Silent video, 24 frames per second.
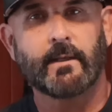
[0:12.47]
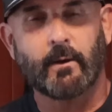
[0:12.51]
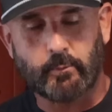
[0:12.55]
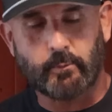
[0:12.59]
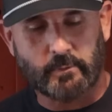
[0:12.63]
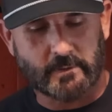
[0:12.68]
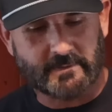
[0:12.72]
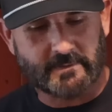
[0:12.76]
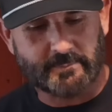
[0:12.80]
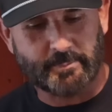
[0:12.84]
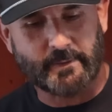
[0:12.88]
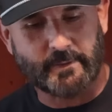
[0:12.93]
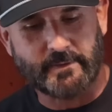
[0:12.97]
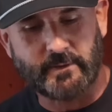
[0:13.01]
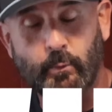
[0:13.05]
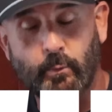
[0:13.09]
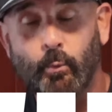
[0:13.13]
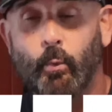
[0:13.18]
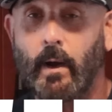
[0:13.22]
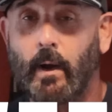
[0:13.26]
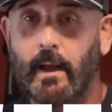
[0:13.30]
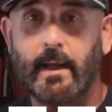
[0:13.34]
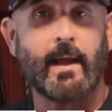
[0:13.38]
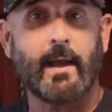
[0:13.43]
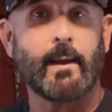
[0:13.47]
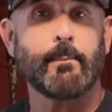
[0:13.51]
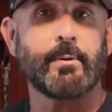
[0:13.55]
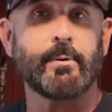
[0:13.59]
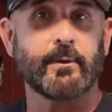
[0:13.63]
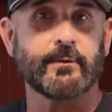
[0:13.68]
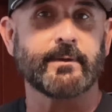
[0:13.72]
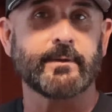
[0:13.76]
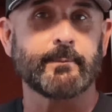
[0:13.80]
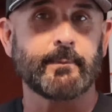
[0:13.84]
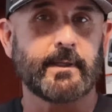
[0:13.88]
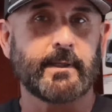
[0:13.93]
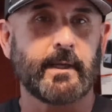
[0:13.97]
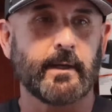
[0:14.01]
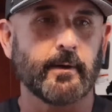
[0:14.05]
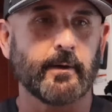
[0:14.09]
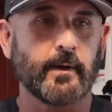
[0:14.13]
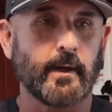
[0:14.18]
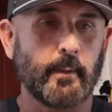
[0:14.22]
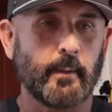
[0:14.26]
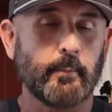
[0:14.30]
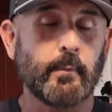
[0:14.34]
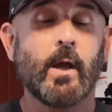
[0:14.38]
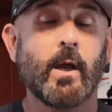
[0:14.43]
Now I want to explain to you why I built the gear
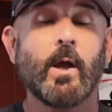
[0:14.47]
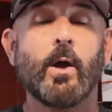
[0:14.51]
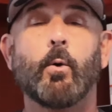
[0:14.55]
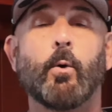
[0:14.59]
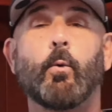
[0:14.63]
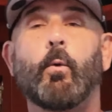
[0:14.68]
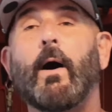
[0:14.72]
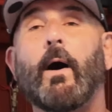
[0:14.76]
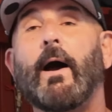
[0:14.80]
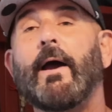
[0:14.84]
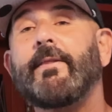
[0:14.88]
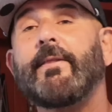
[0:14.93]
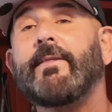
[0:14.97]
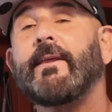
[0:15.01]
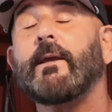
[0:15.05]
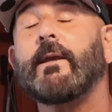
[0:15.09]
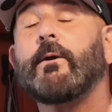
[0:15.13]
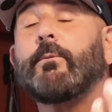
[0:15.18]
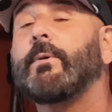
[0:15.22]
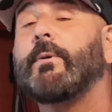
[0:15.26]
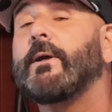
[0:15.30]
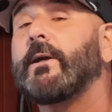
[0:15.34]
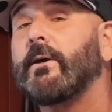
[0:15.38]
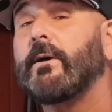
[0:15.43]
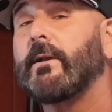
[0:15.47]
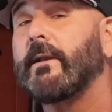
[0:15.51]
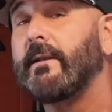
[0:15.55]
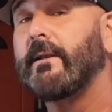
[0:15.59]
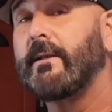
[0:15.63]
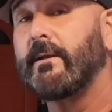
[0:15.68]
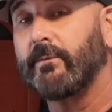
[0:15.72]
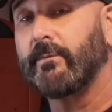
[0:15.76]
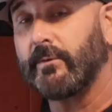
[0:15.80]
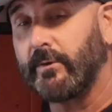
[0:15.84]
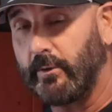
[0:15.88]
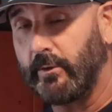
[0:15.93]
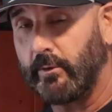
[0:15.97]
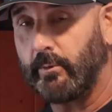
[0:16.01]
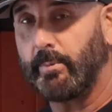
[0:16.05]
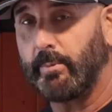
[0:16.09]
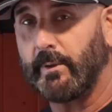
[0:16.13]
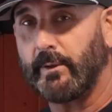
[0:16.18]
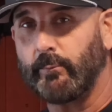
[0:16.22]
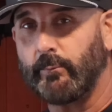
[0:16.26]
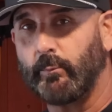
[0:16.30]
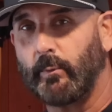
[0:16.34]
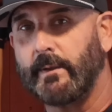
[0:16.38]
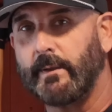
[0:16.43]
hub, why I think it'd be a good idea for you to
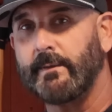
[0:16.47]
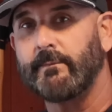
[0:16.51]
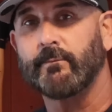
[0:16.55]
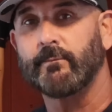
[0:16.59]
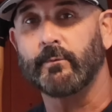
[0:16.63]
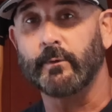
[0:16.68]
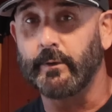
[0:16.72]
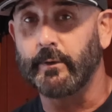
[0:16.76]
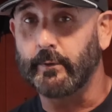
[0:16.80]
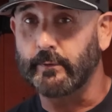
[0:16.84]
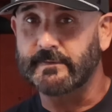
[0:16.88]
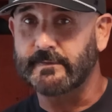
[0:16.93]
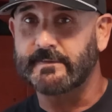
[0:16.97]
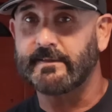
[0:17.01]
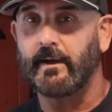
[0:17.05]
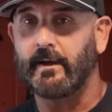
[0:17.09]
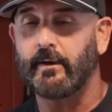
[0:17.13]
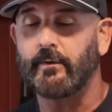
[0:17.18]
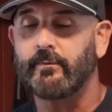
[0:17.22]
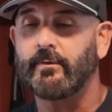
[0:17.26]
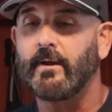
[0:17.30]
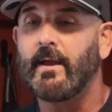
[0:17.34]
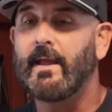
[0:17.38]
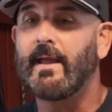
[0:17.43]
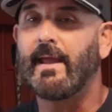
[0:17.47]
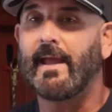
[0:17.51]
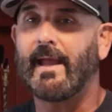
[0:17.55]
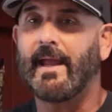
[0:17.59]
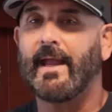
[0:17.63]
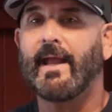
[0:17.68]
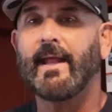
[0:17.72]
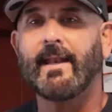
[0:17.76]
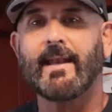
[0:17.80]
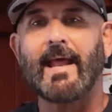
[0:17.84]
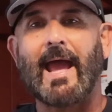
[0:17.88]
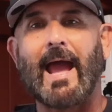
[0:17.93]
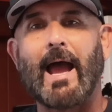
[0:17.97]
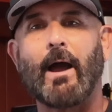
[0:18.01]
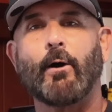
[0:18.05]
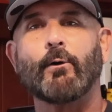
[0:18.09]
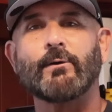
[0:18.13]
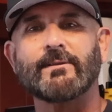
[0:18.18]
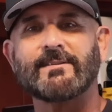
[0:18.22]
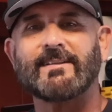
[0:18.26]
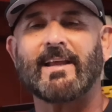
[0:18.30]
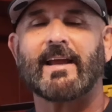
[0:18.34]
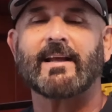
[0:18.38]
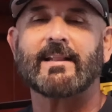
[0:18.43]
build one for yourself, and how
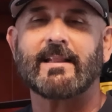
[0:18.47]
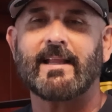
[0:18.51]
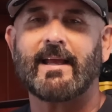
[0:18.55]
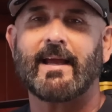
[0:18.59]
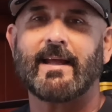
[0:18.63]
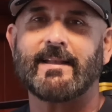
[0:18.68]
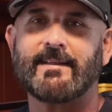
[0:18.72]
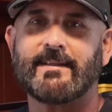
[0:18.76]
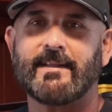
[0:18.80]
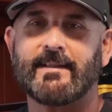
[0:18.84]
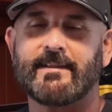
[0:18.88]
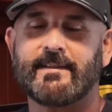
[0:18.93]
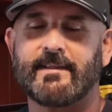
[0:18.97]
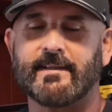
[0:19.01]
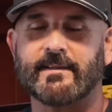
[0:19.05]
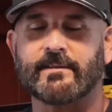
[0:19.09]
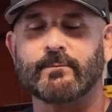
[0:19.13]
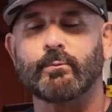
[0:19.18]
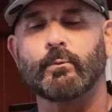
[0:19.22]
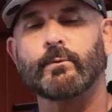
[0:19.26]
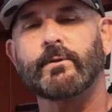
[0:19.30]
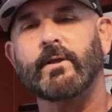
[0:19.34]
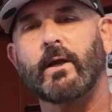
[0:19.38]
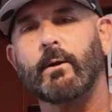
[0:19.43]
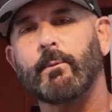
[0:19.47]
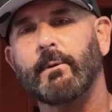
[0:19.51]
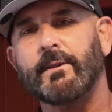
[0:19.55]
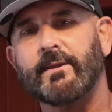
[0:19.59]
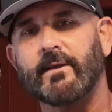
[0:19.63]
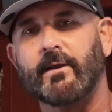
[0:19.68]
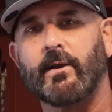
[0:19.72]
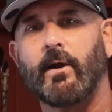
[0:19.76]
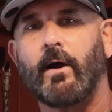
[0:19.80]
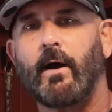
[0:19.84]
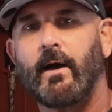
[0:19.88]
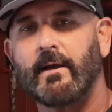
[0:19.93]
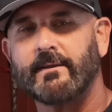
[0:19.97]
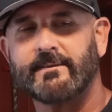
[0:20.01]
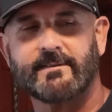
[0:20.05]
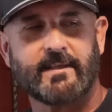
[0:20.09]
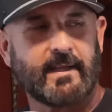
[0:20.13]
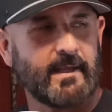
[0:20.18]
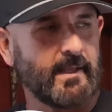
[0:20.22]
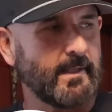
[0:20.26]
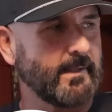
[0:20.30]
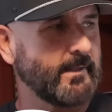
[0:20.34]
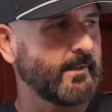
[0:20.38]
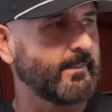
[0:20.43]
exactly I did this. We'll talk about the cost
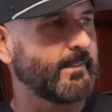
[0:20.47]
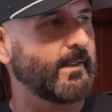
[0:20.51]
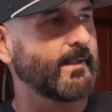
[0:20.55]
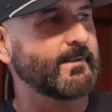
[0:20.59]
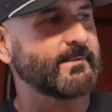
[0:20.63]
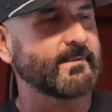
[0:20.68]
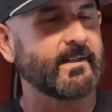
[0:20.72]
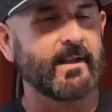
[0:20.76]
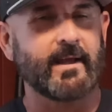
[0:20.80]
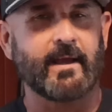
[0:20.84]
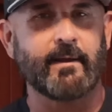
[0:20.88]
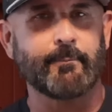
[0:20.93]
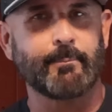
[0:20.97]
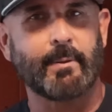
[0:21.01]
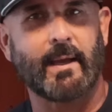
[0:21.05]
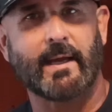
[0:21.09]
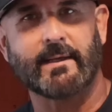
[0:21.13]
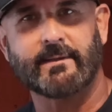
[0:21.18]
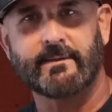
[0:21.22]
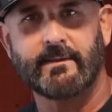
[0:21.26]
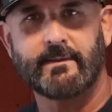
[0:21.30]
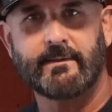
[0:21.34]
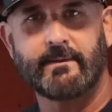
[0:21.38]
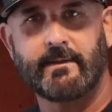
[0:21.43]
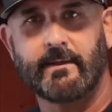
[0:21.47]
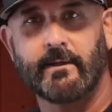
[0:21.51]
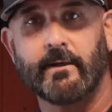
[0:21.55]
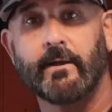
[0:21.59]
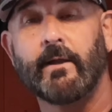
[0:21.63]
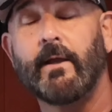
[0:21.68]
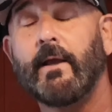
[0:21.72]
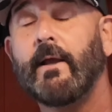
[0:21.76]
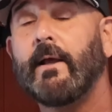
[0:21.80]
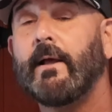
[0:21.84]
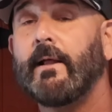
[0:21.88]
and the things that I had packed in here.